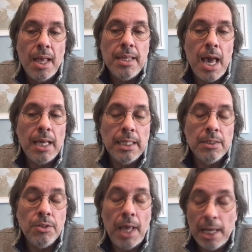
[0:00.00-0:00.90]
Yeah,
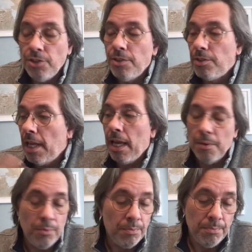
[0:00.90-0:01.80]
as you say,
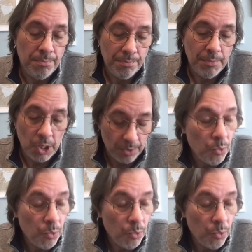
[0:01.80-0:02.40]
you know,